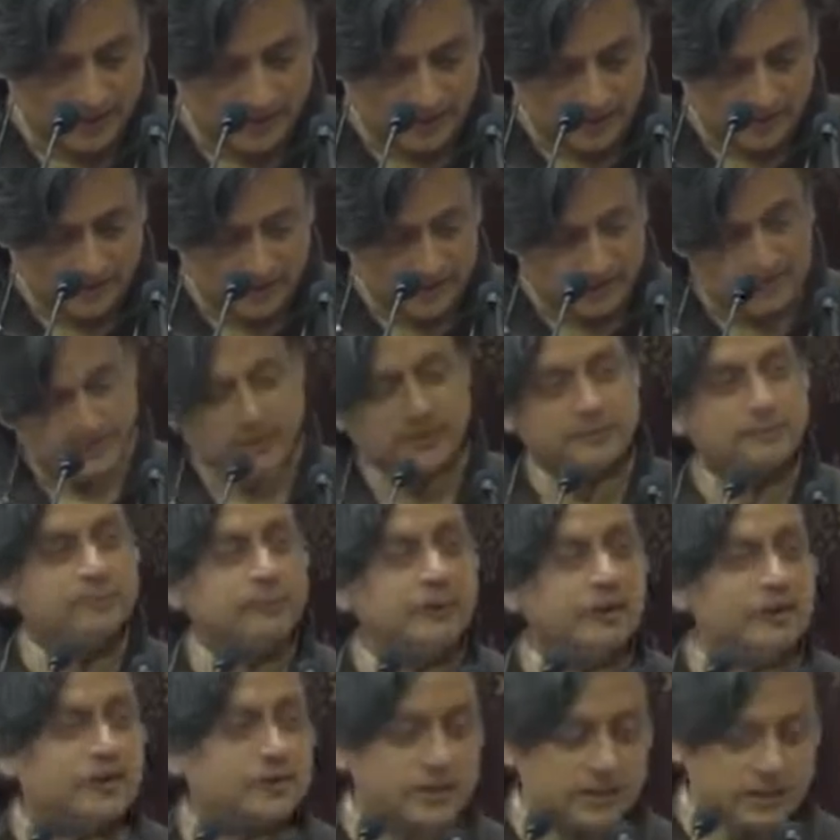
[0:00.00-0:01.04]
it's been a
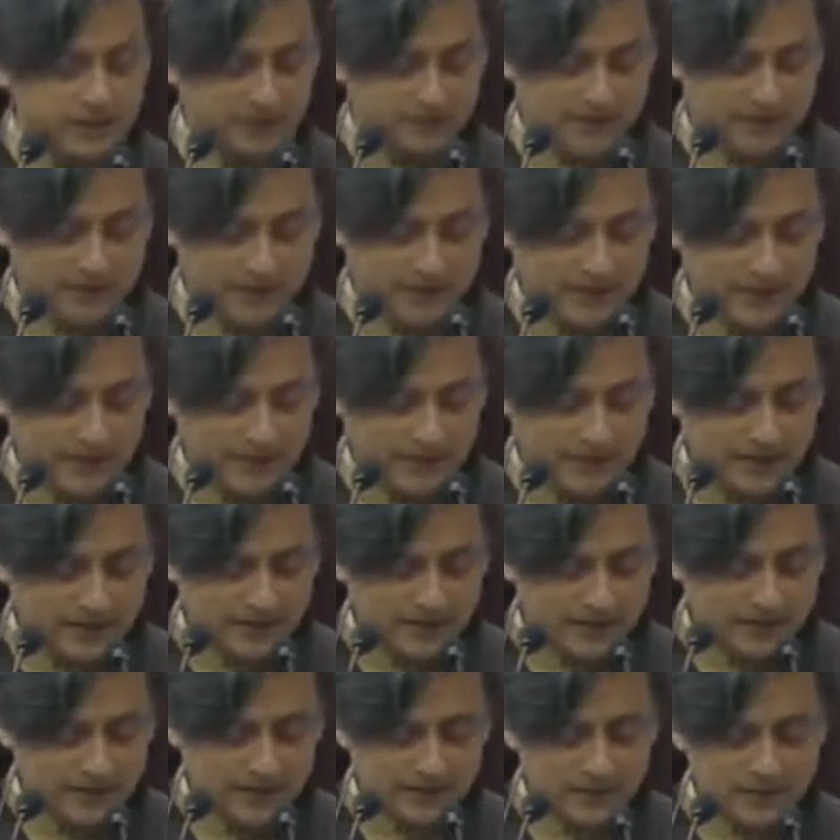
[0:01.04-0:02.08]
pleasure
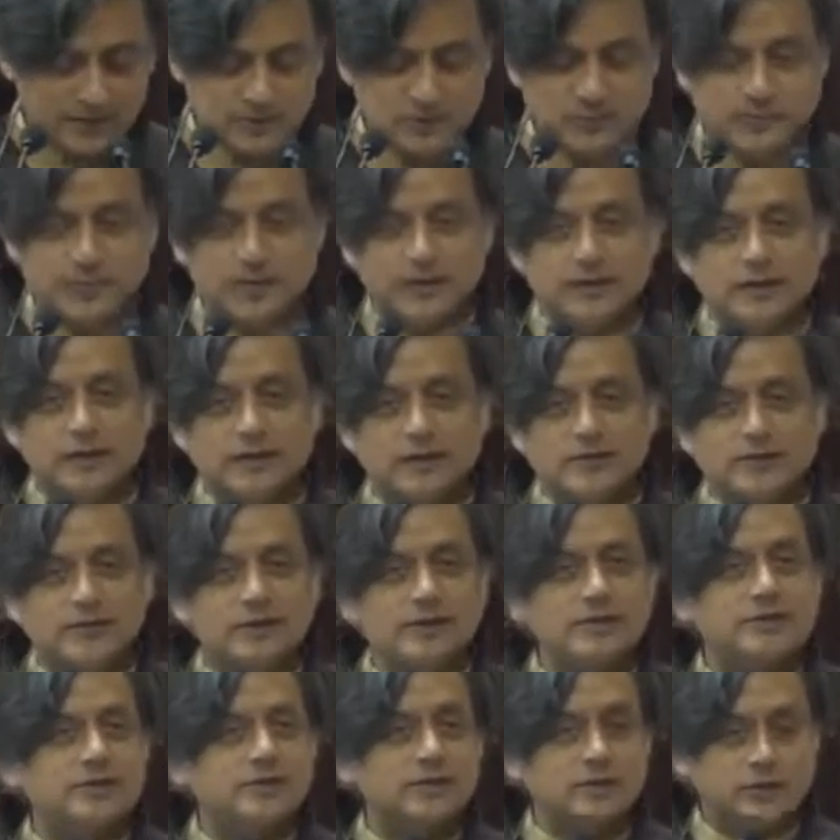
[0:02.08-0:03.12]
to be here
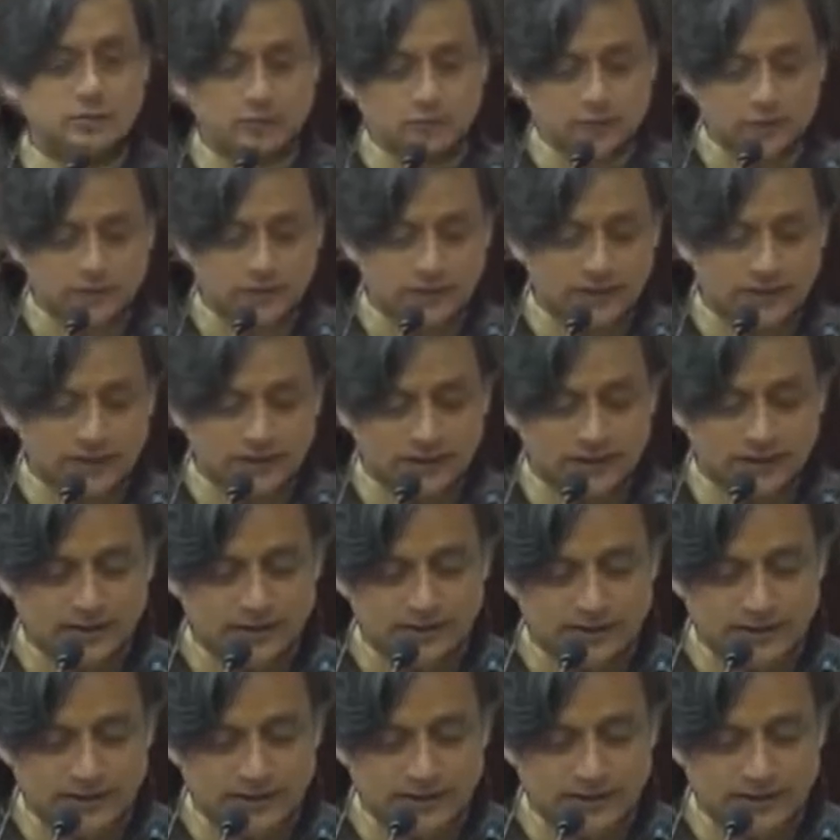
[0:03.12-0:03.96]
and see you all here.